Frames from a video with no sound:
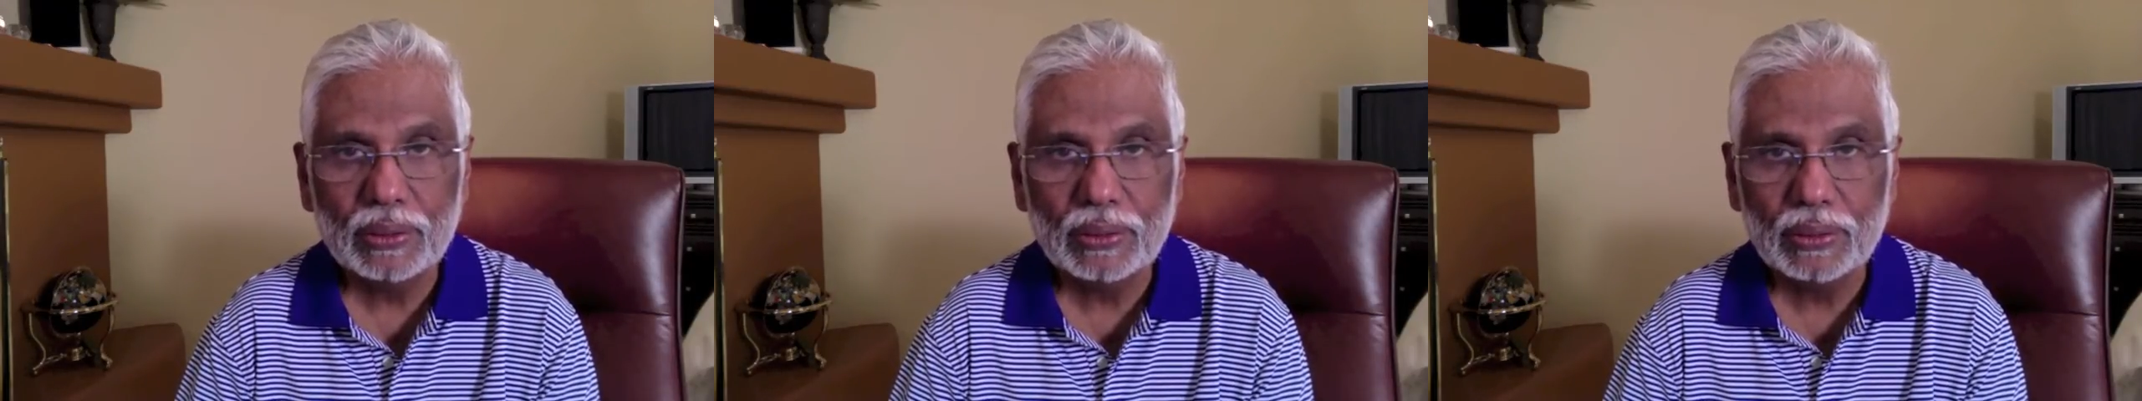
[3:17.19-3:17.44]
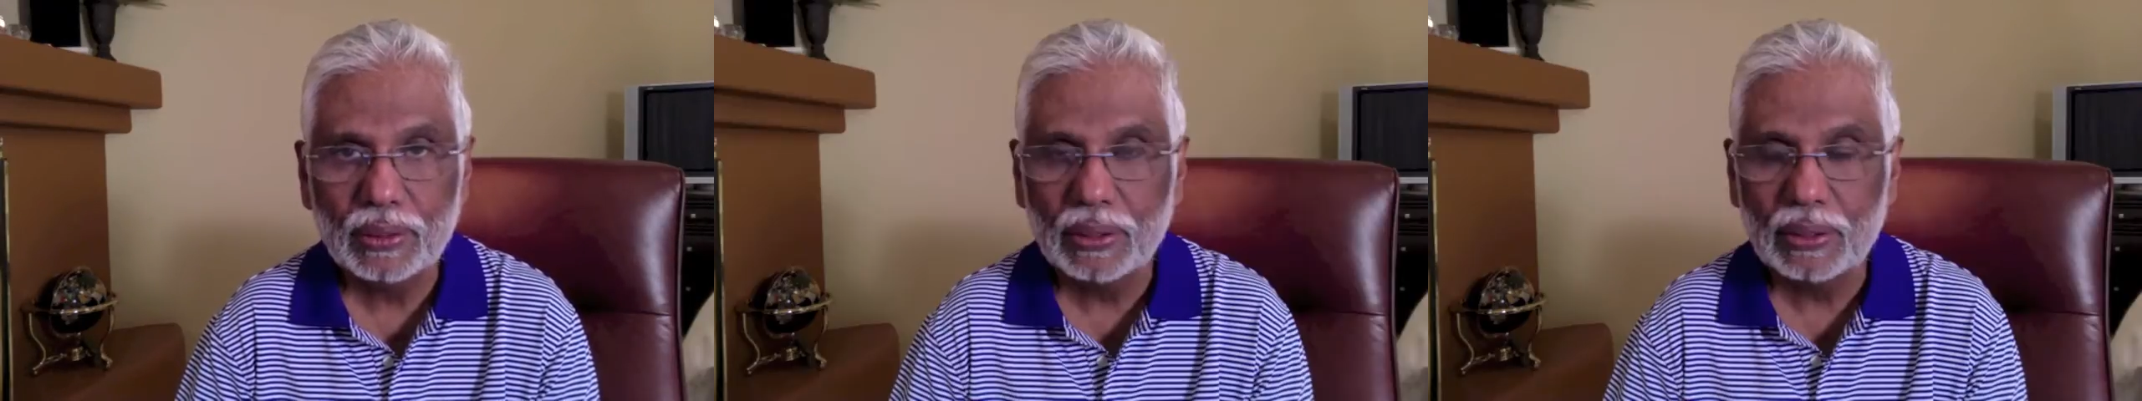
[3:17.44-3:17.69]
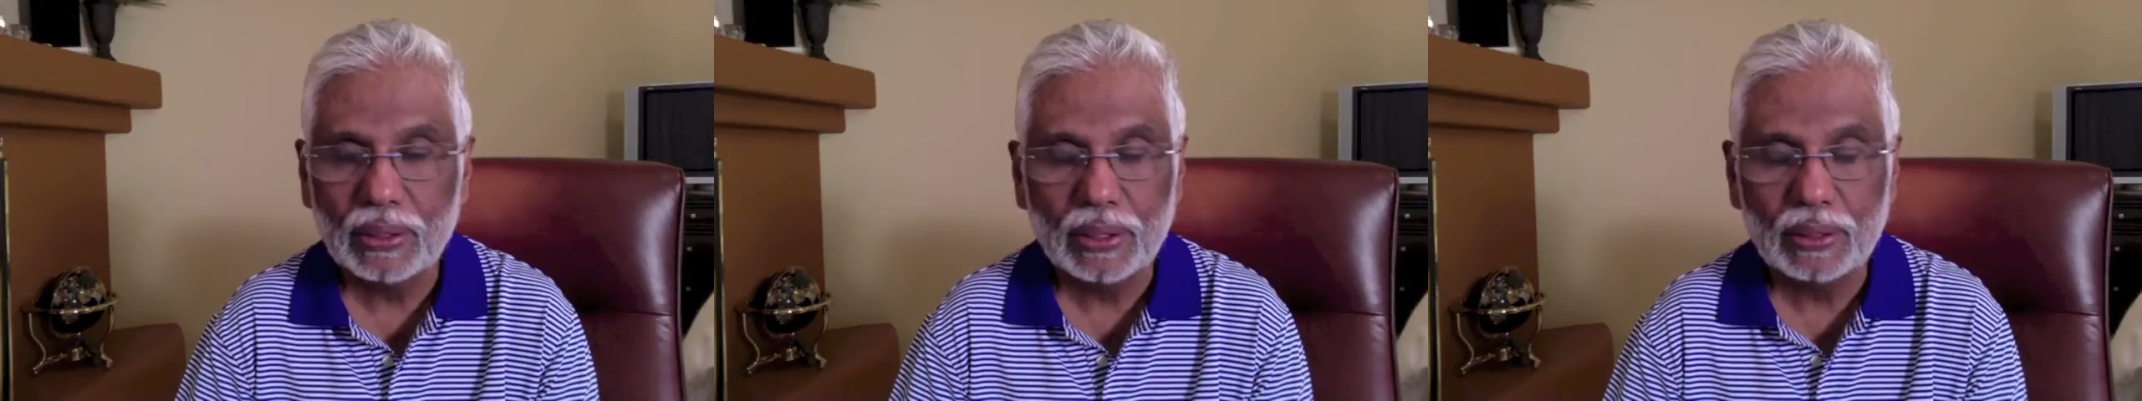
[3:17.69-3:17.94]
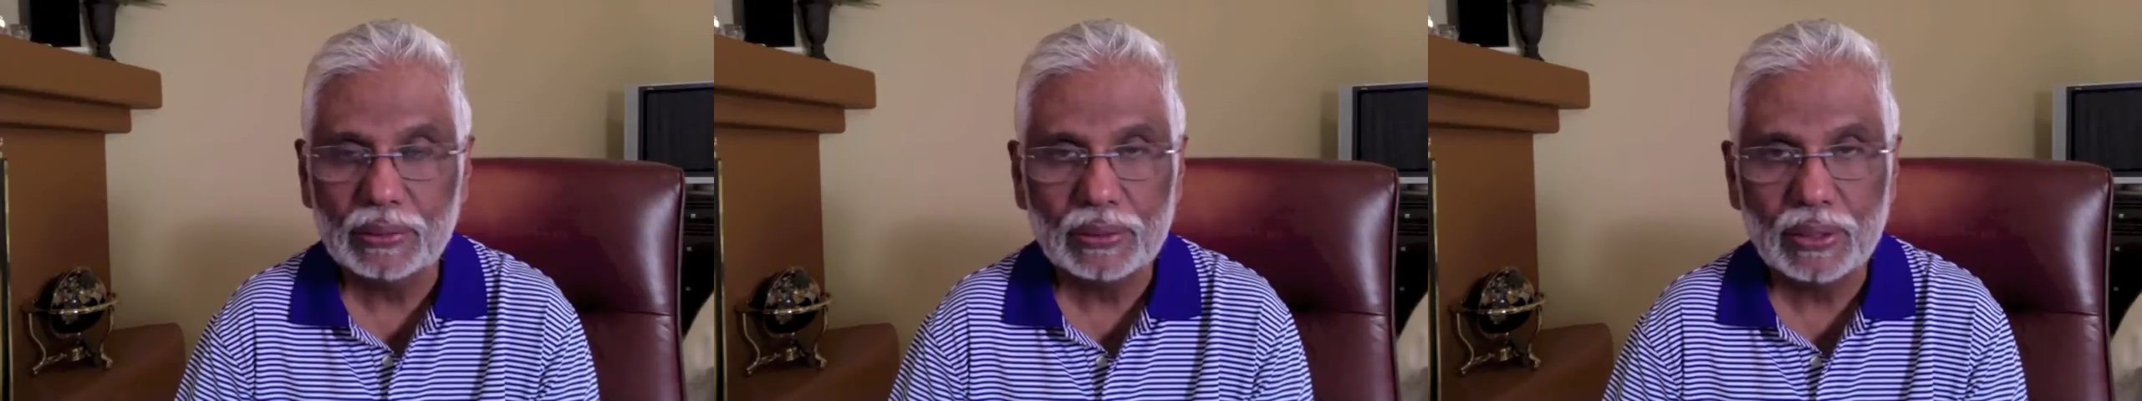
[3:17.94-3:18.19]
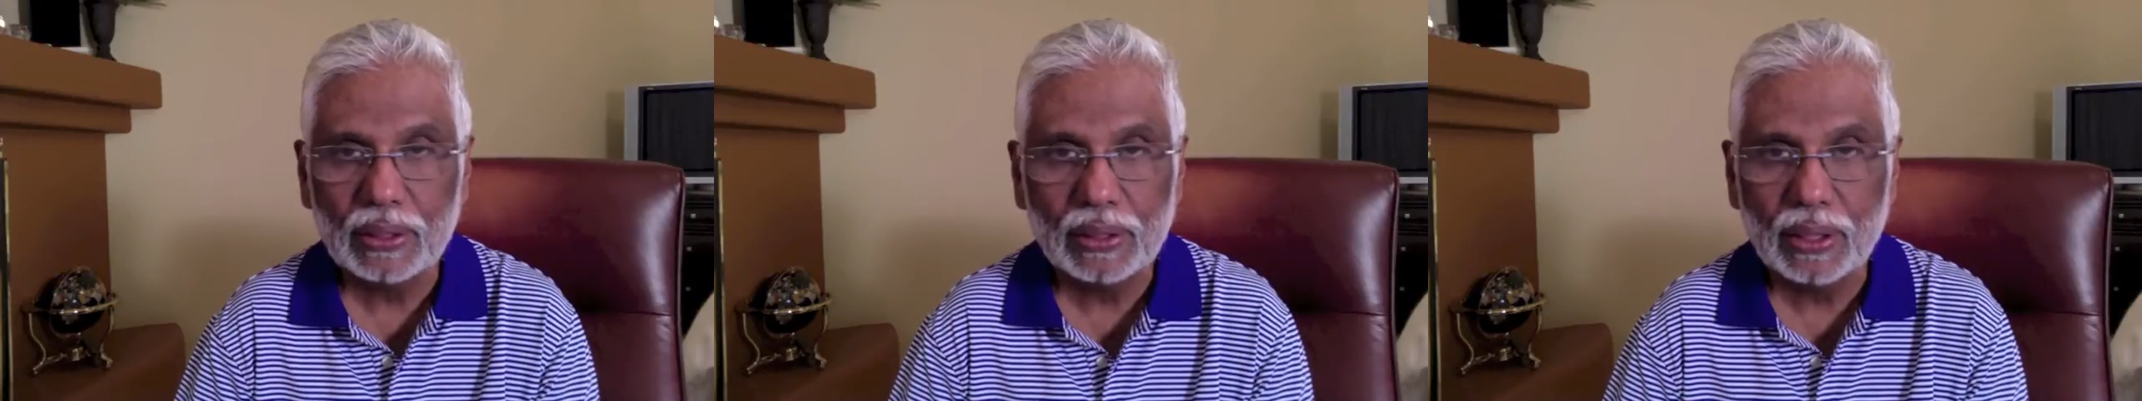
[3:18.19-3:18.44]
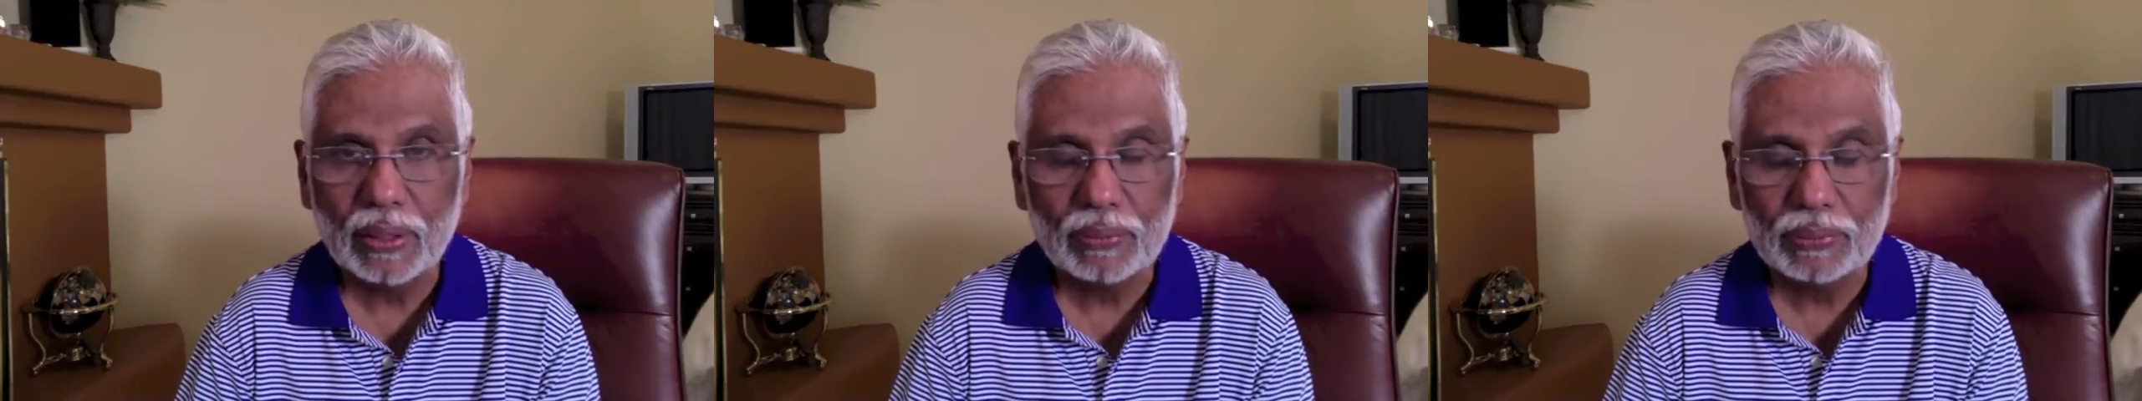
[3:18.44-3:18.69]
that there is nothing
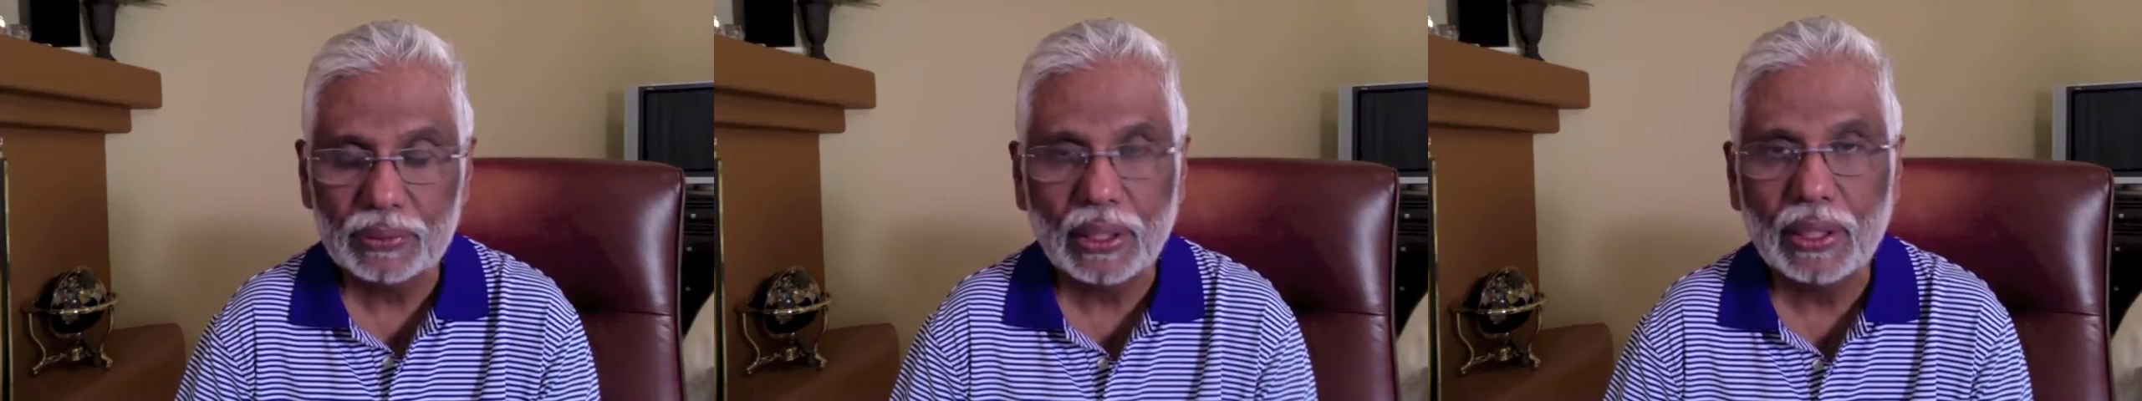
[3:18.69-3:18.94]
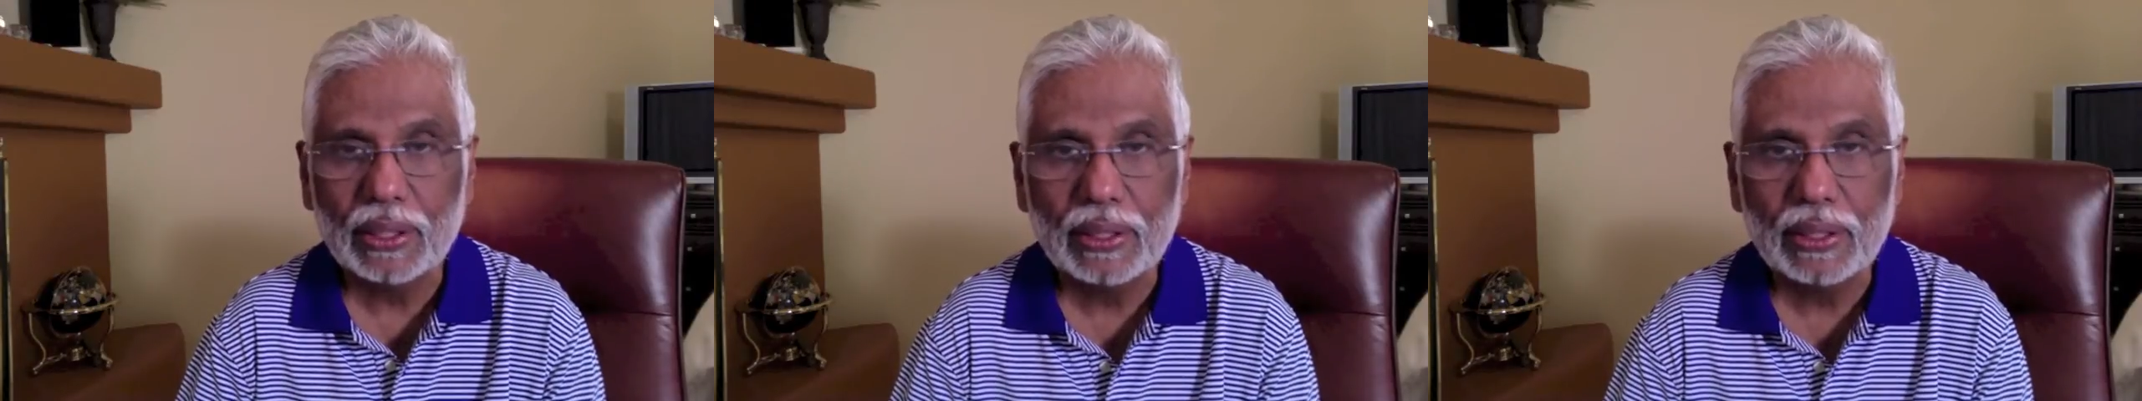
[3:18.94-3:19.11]
outside,